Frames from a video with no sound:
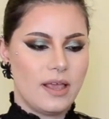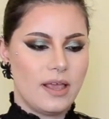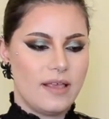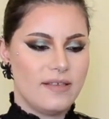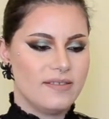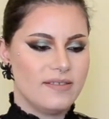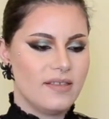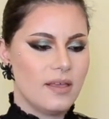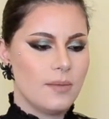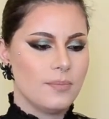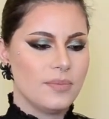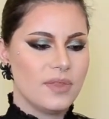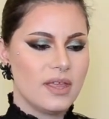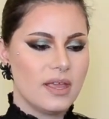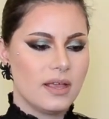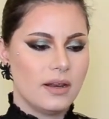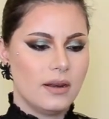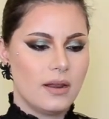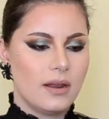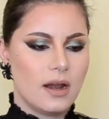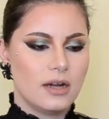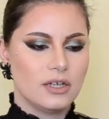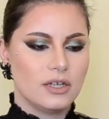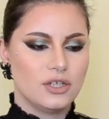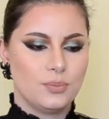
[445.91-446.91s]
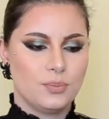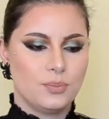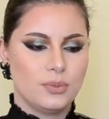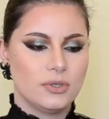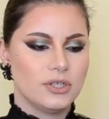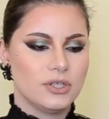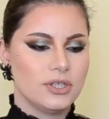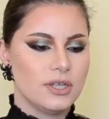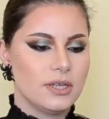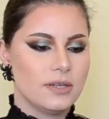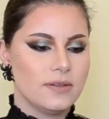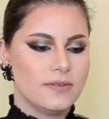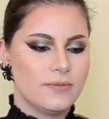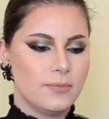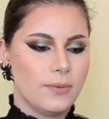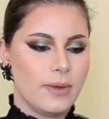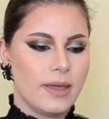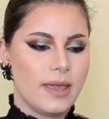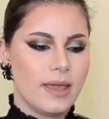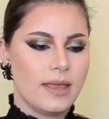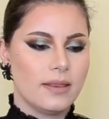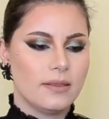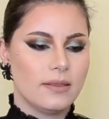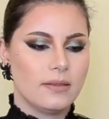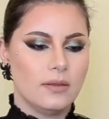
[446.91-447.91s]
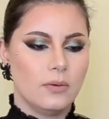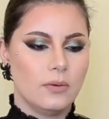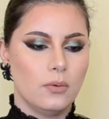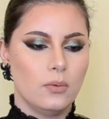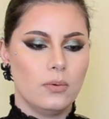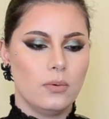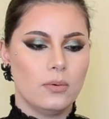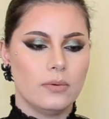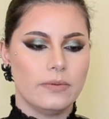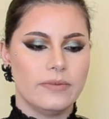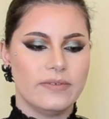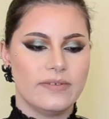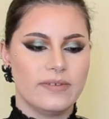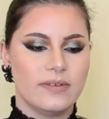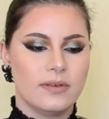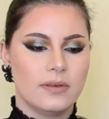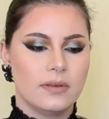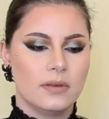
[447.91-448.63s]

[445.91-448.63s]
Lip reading: as something large pushed its way into the woods.